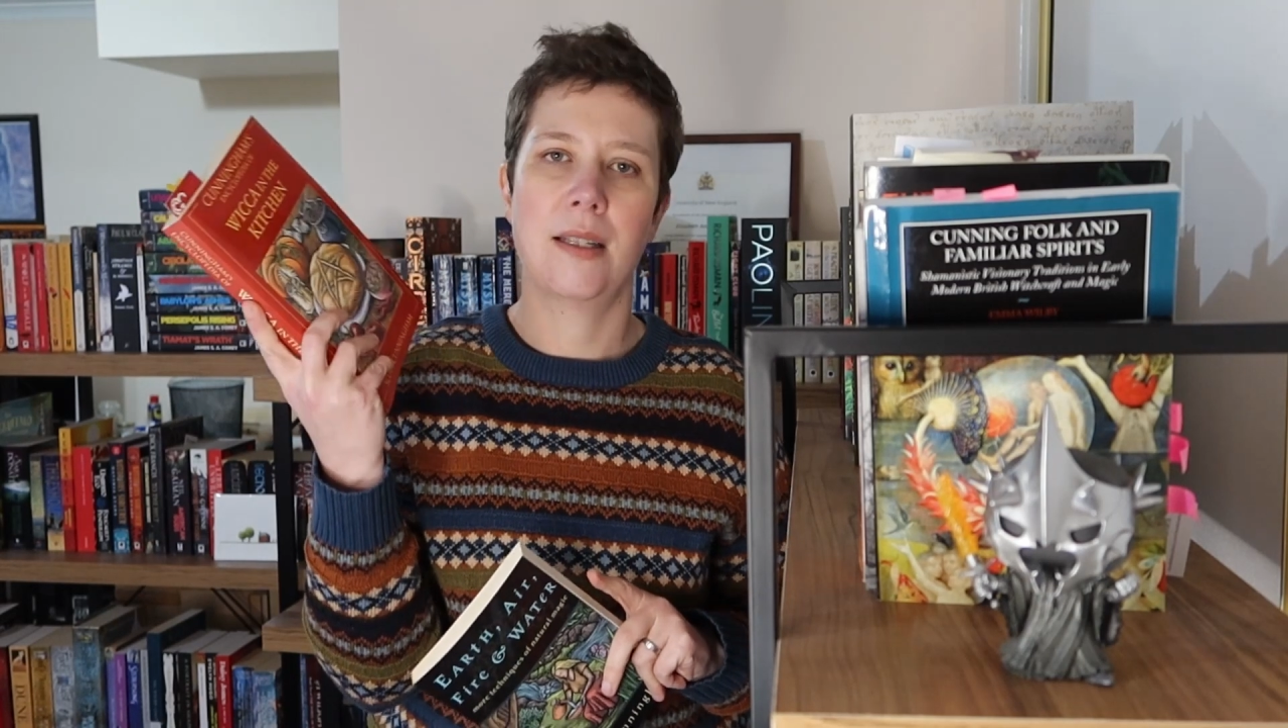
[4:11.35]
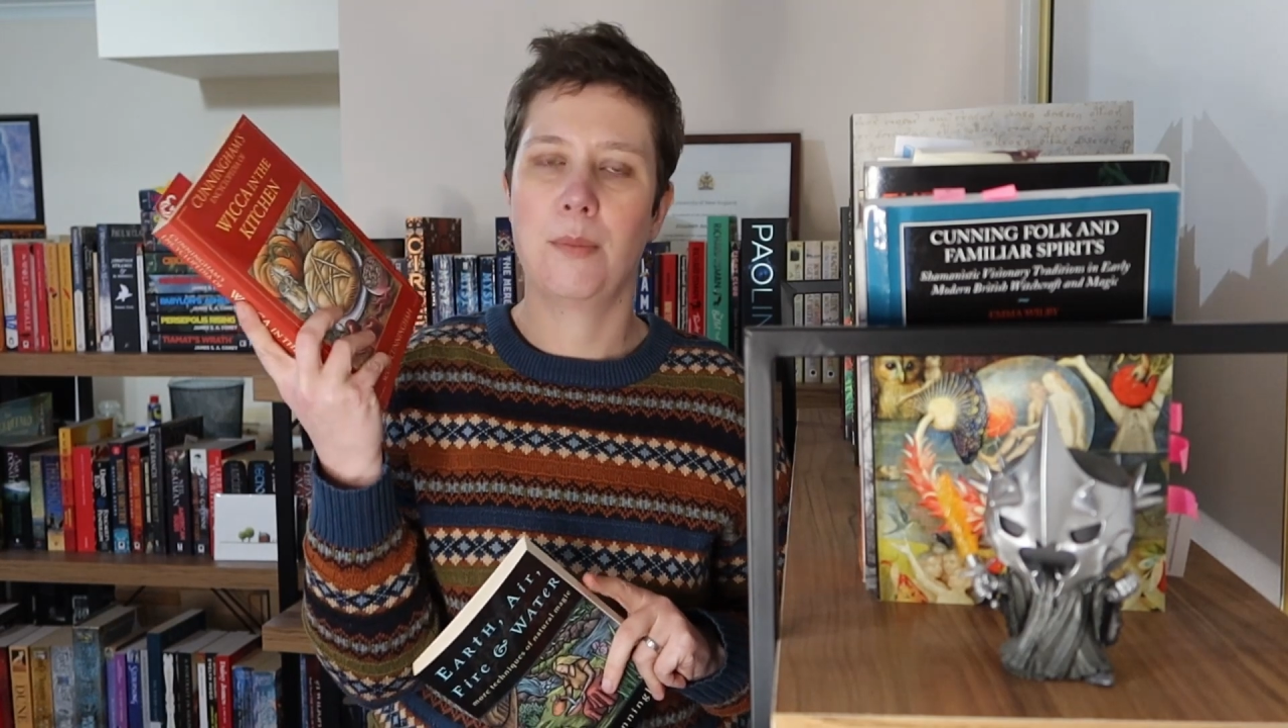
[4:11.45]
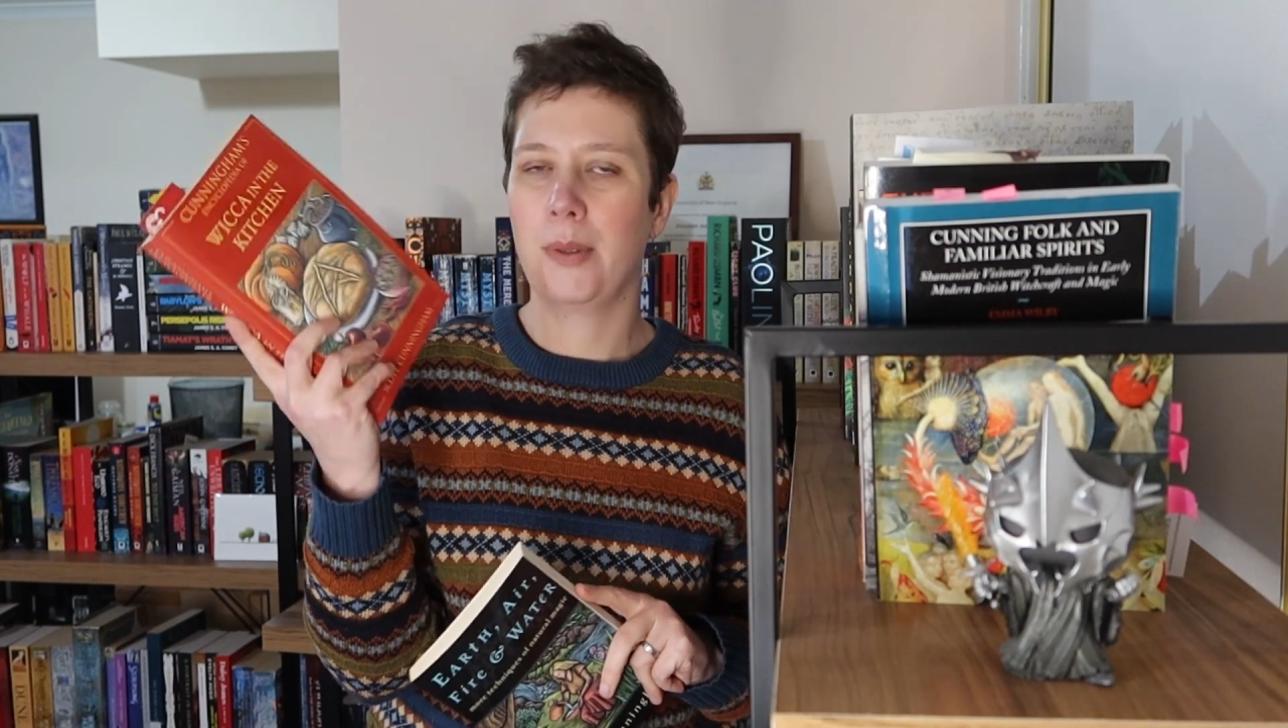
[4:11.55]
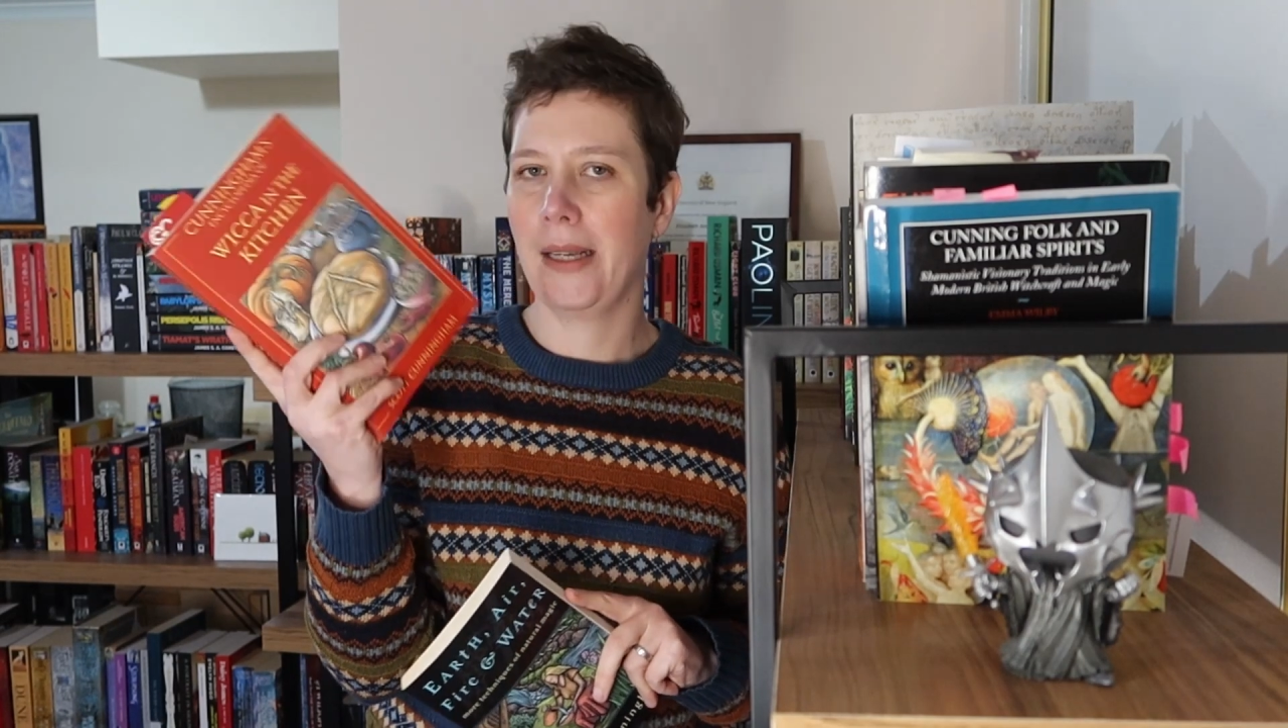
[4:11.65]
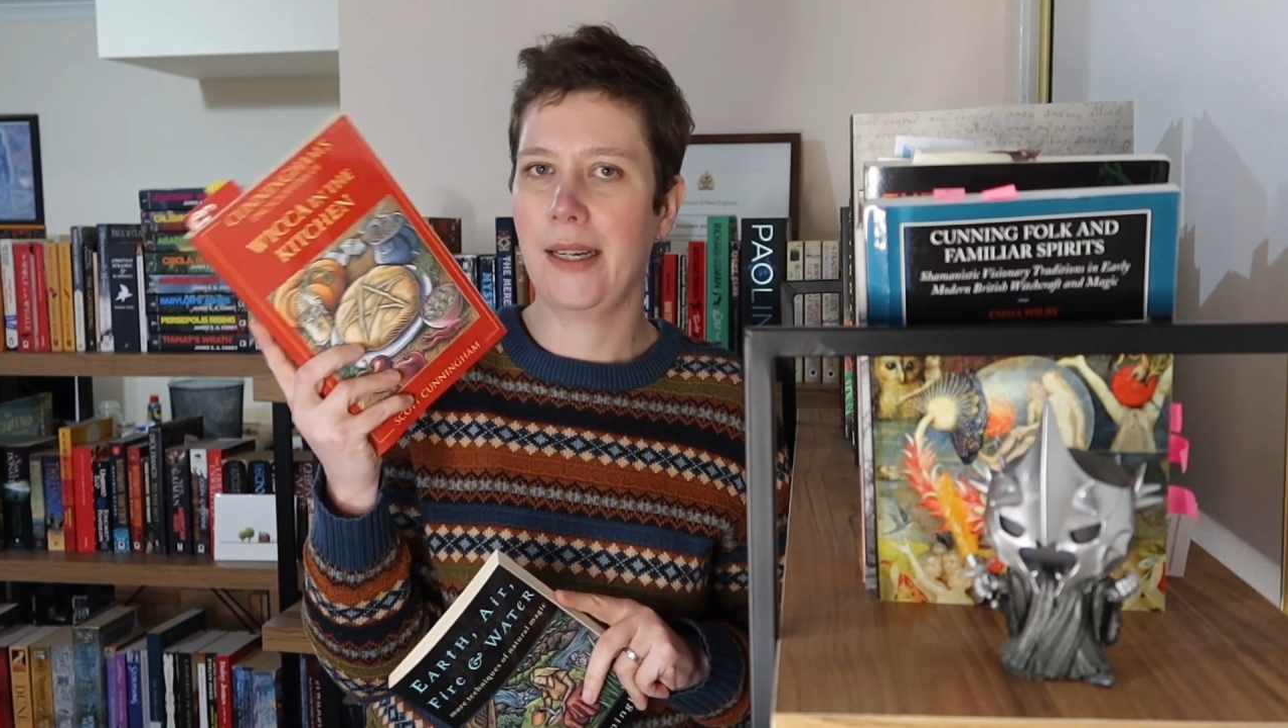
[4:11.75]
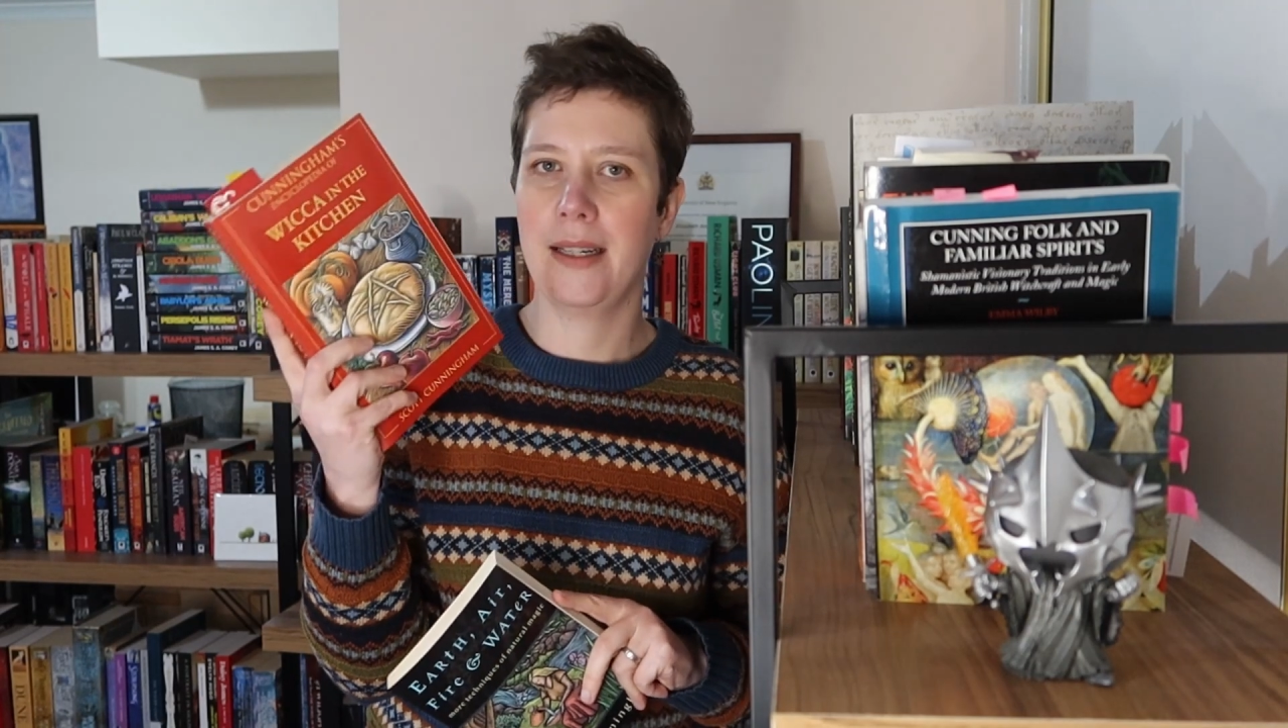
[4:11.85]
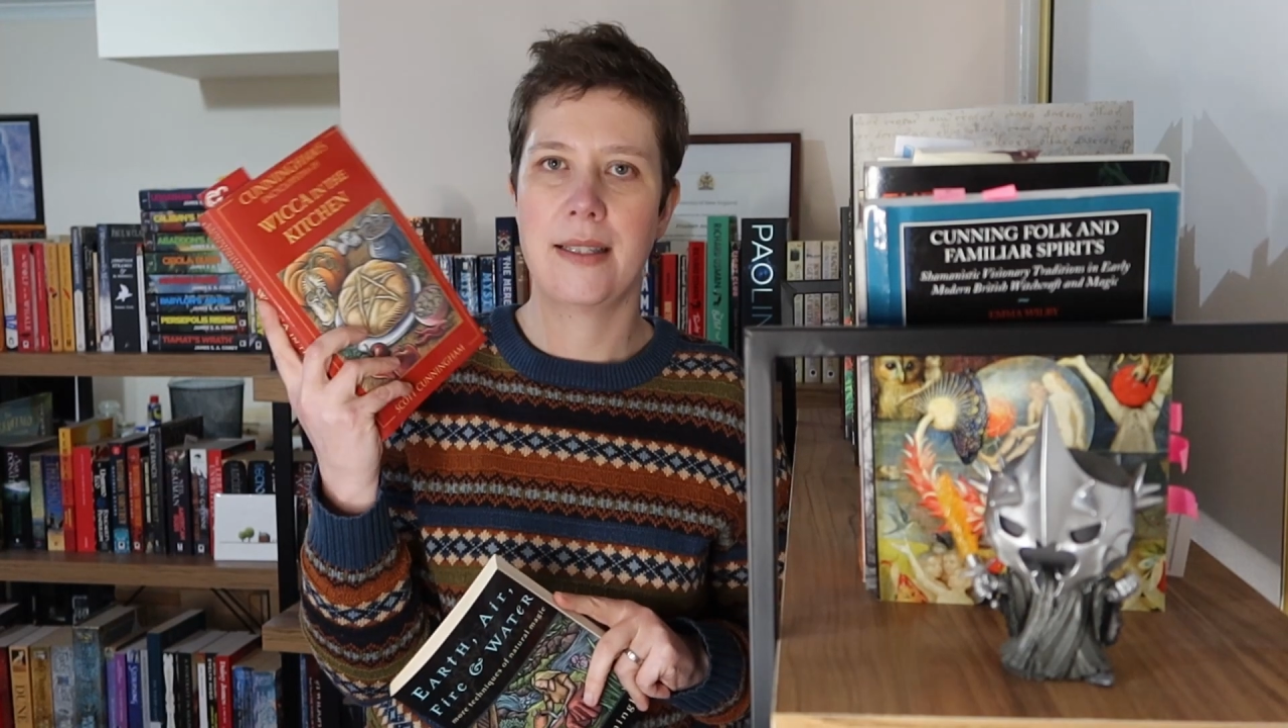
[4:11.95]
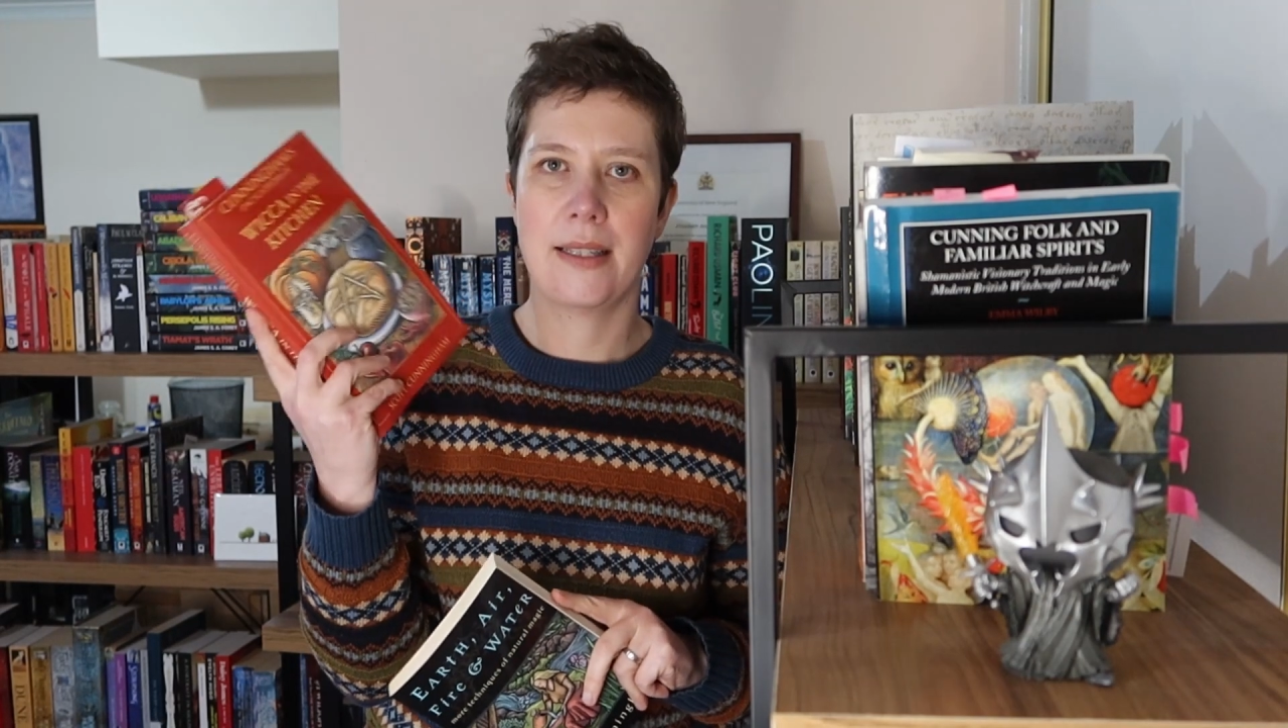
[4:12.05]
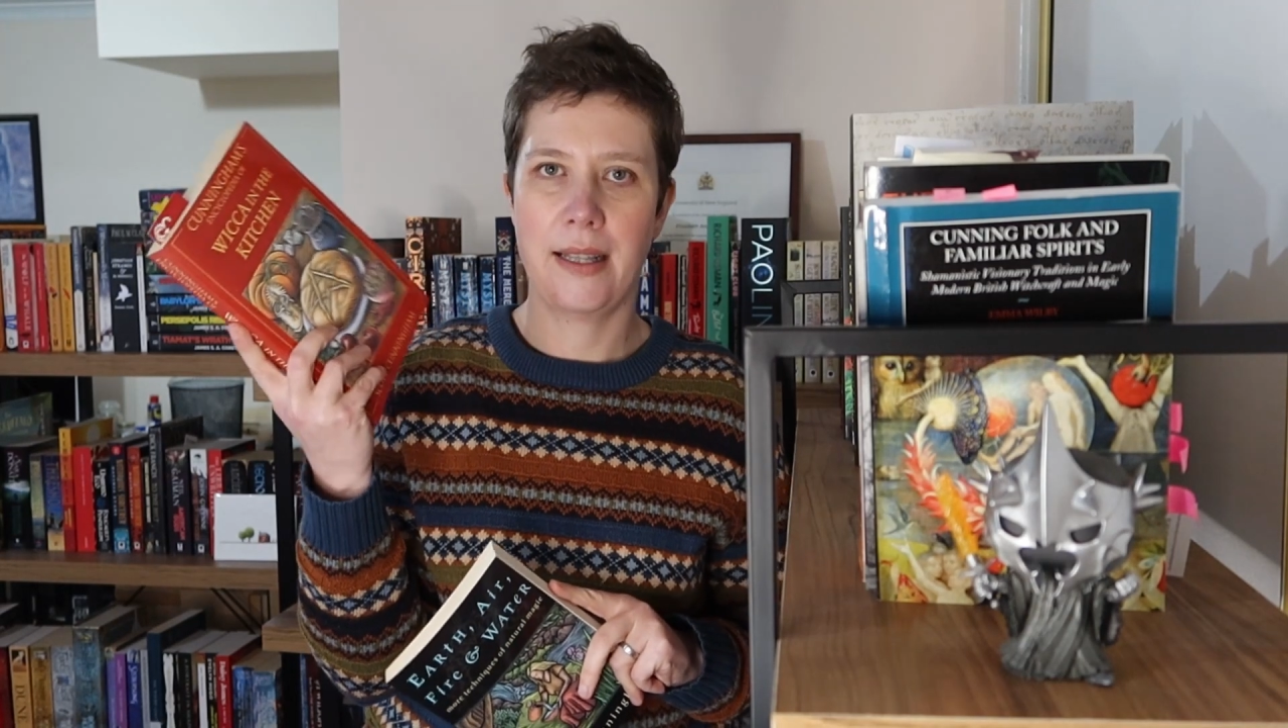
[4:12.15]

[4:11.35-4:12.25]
and planets